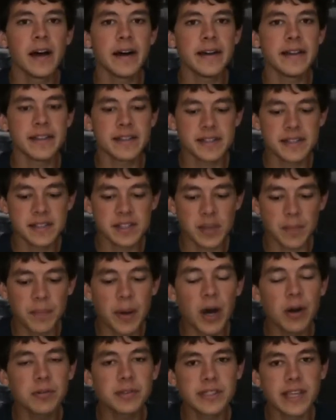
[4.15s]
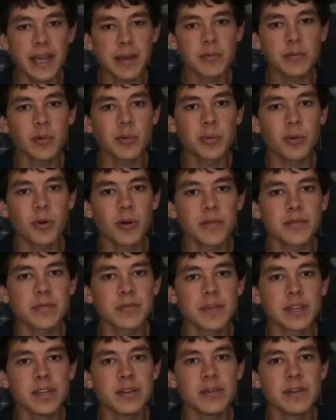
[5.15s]
This is the post-game report from
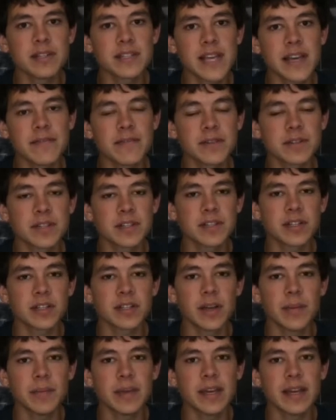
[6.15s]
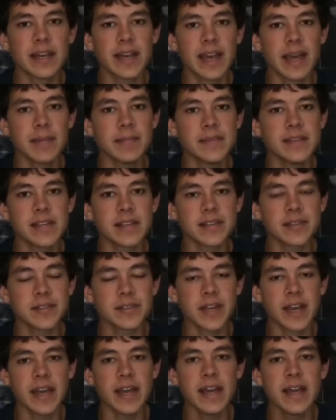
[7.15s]
the USA versus Colombia game
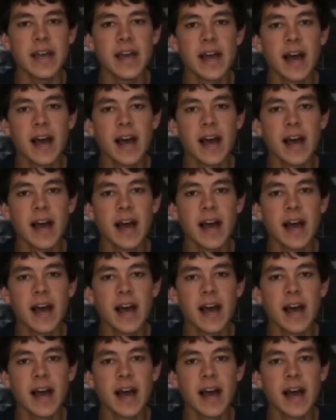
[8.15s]
yesterday.